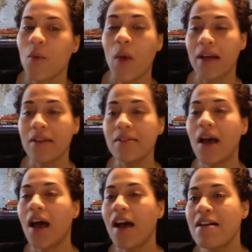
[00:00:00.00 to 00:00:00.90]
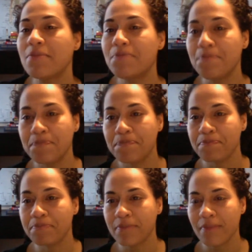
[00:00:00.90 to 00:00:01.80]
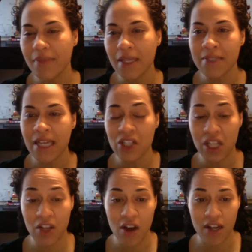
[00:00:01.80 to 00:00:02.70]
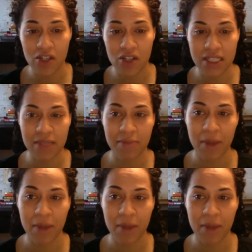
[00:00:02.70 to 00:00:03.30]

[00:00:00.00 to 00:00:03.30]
Well, it was actually Connie and Jocelyn,